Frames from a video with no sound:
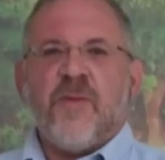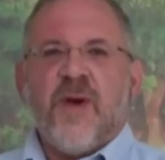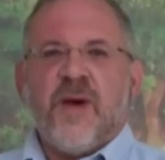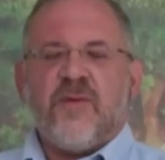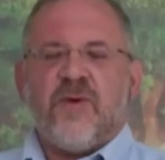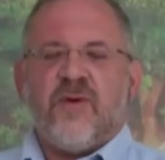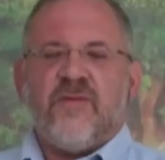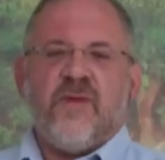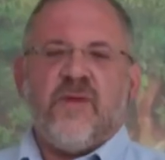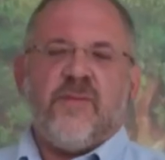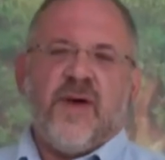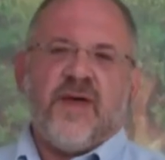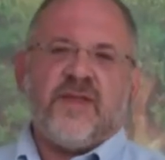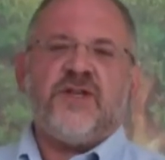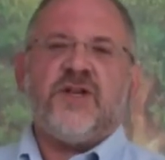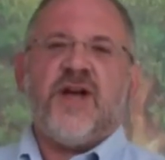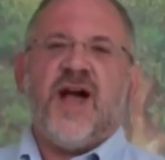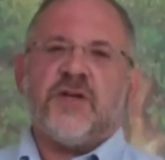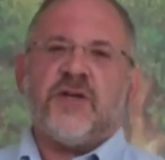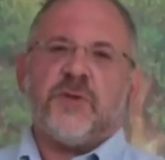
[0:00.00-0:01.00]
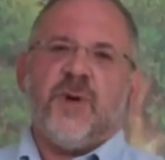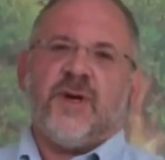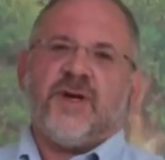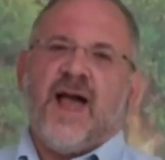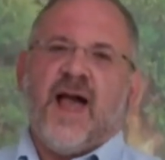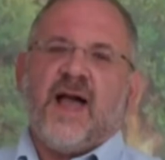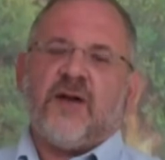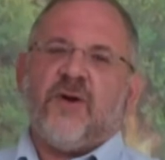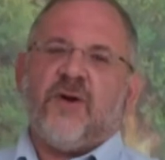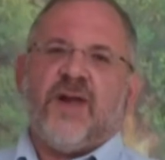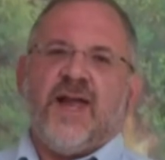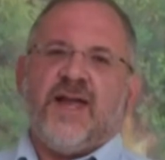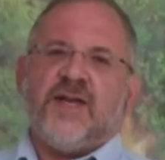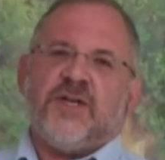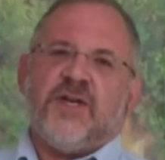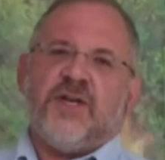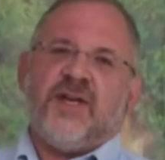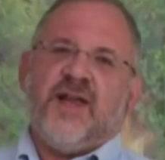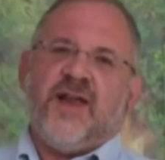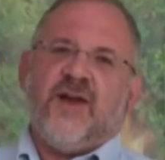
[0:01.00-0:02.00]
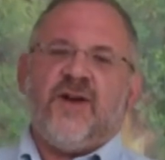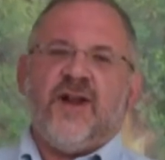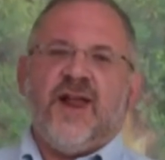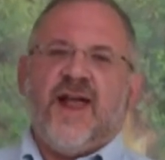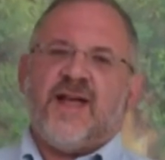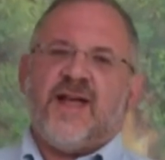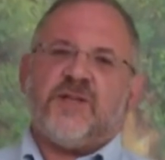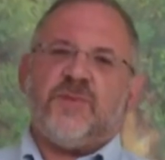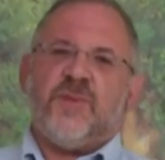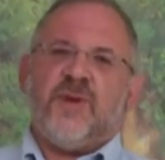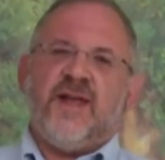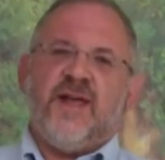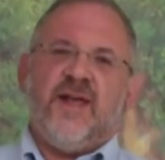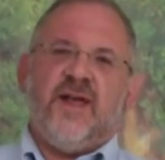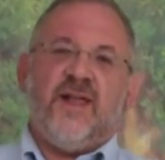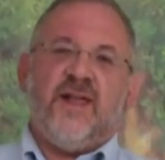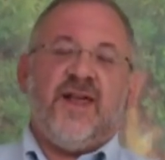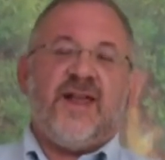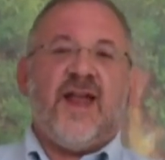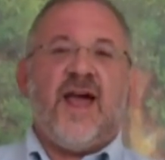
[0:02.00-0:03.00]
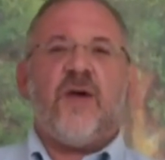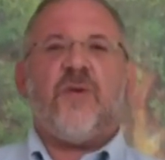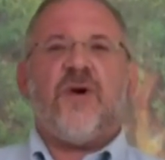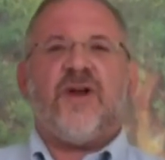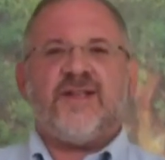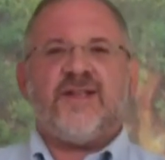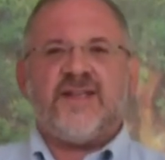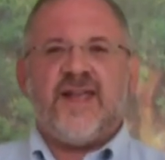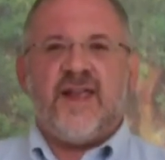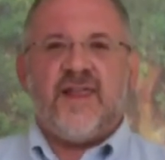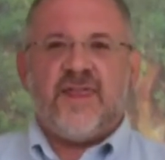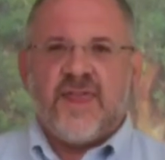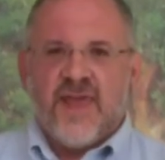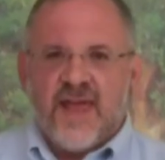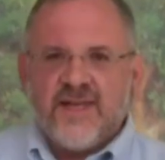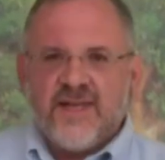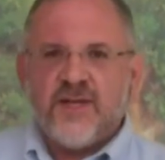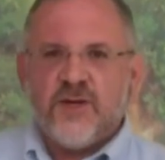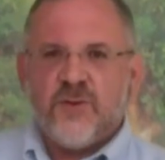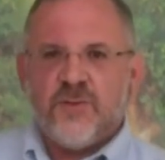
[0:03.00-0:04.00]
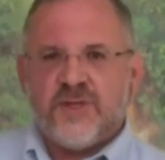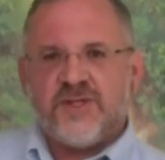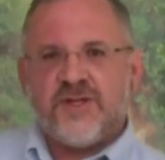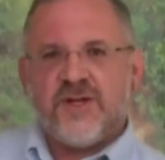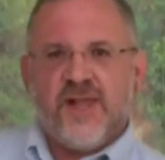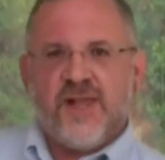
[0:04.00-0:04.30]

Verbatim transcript: member of the Beth Joshua congregation here in Aspen Hill, and I want to say thank you, Mr.